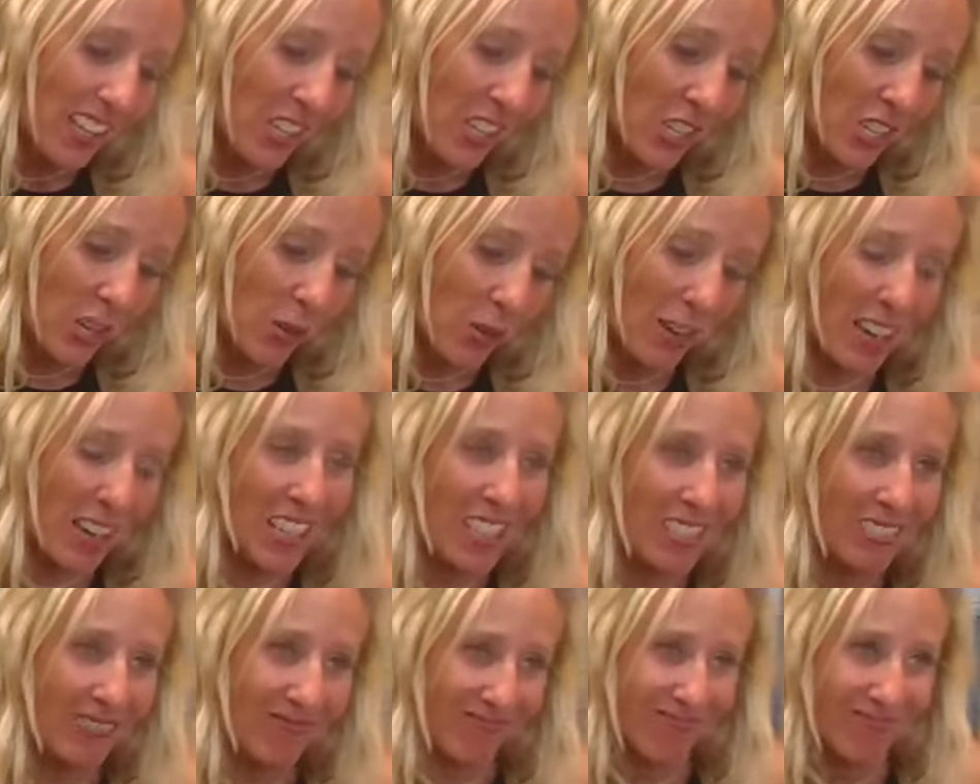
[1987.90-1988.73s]
know what?
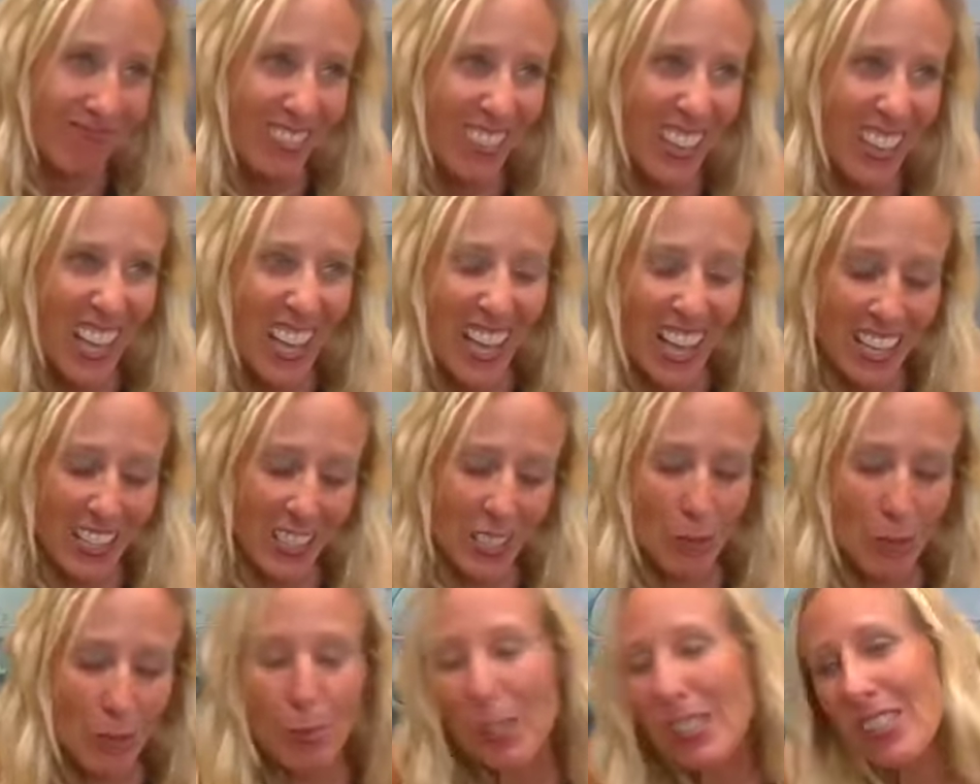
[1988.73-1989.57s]
I
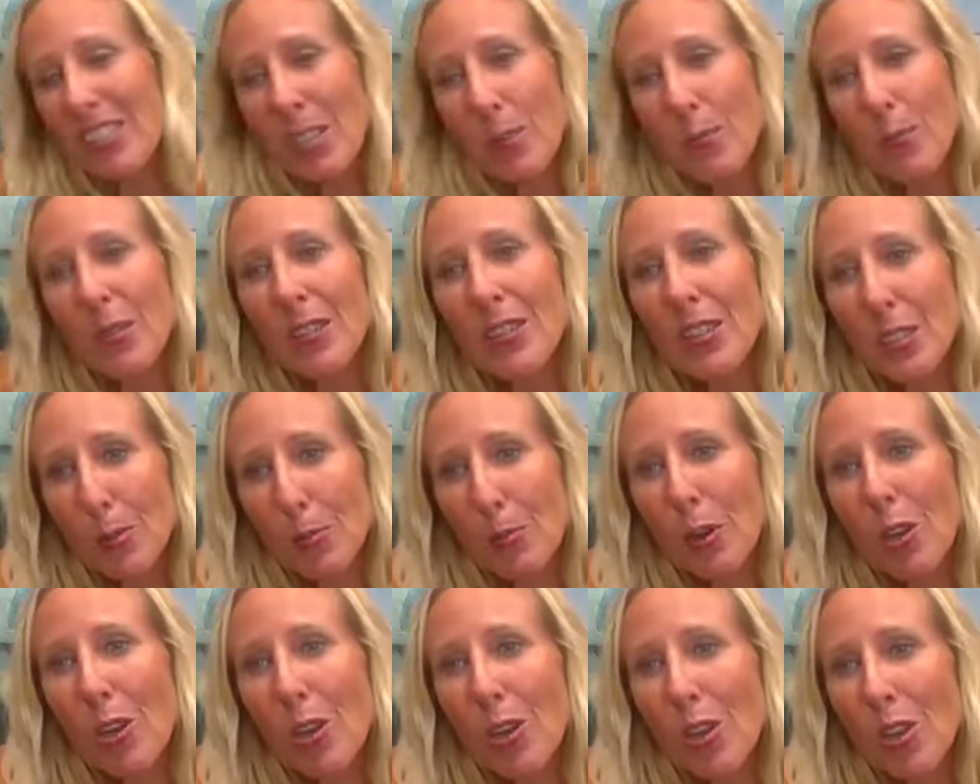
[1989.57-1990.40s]
could put some of this
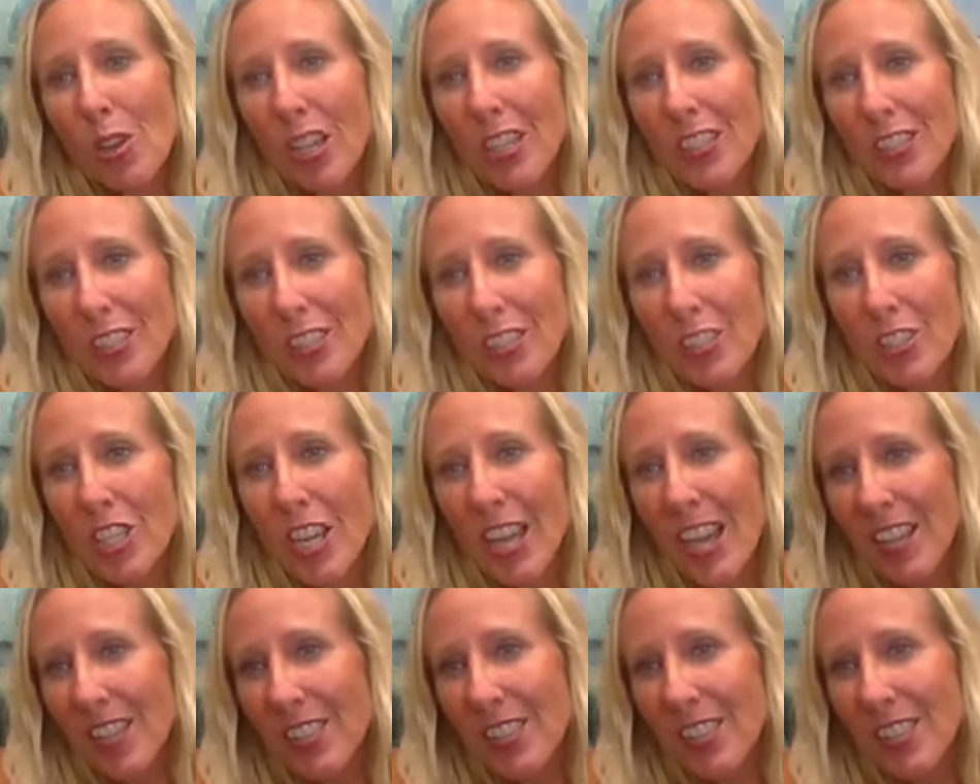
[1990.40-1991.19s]
pearl on your chest